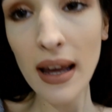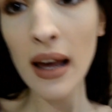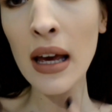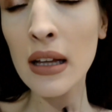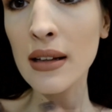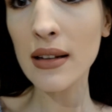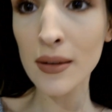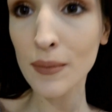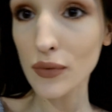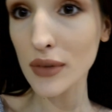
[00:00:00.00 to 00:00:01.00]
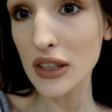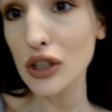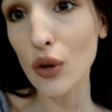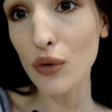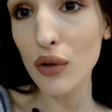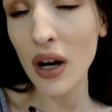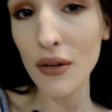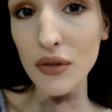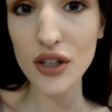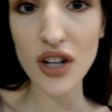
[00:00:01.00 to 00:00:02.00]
and it's so full coverage.